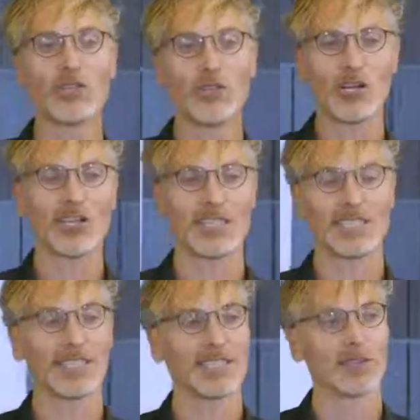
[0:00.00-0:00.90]
You learn to
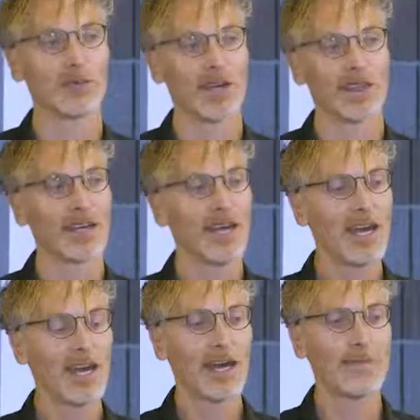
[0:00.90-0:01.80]
deal with
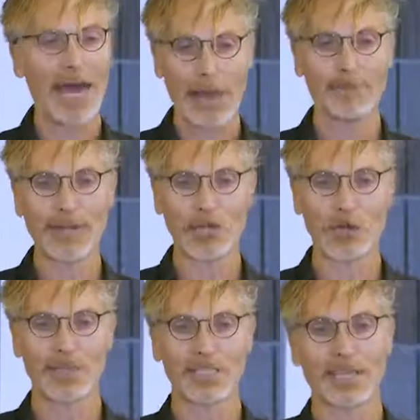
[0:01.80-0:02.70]

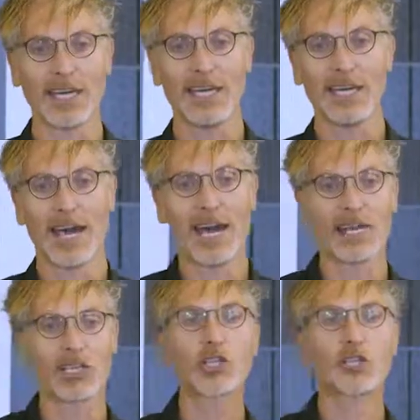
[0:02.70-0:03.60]
ambiguity
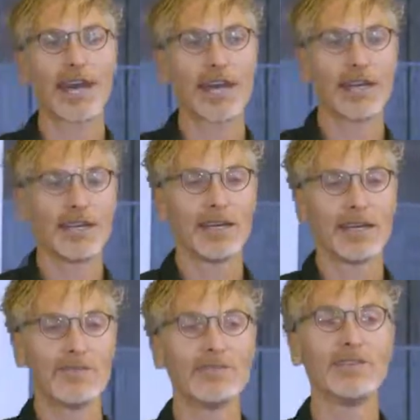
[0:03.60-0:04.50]
and create
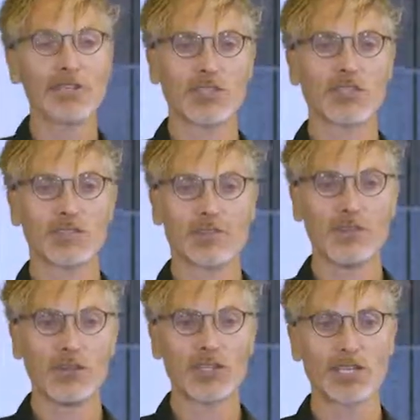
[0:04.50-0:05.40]
visions of the
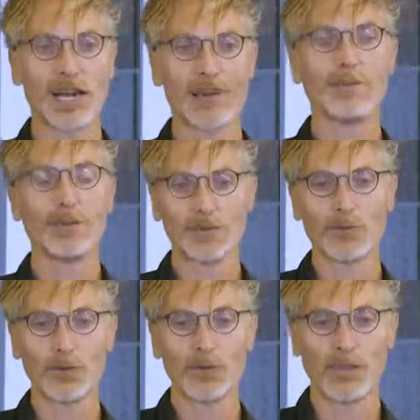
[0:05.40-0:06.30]
future that
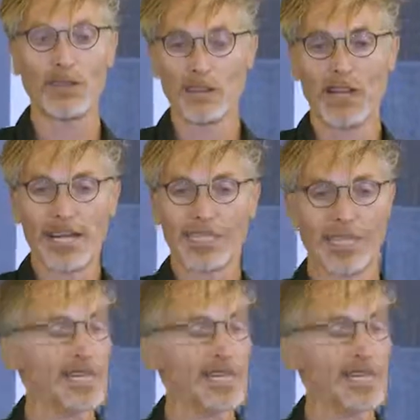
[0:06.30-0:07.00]
people like to